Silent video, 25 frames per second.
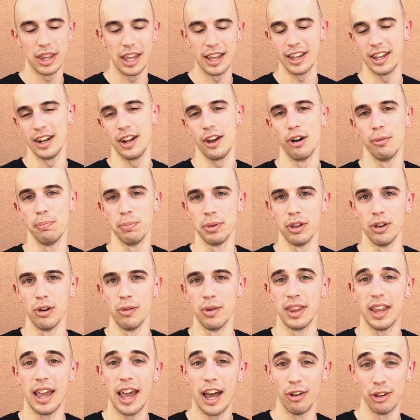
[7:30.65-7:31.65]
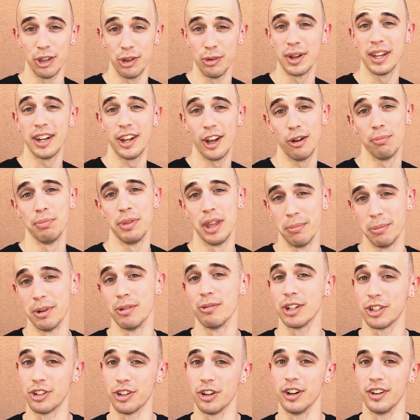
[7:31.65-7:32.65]
they can help you and how you can help them
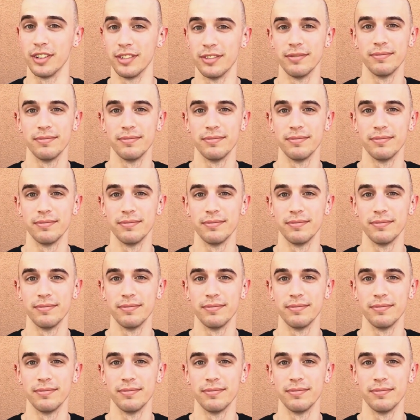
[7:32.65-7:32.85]
in return.